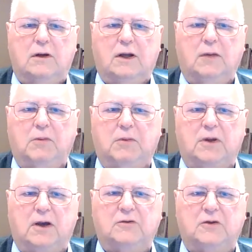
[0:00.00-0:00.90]
Now, wait a
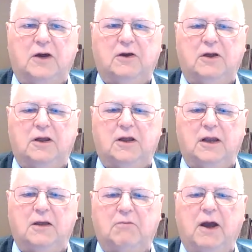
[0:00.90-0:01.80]
minute. I said, how could
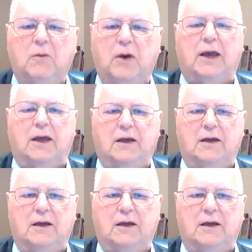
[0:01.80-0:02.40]
he, right away?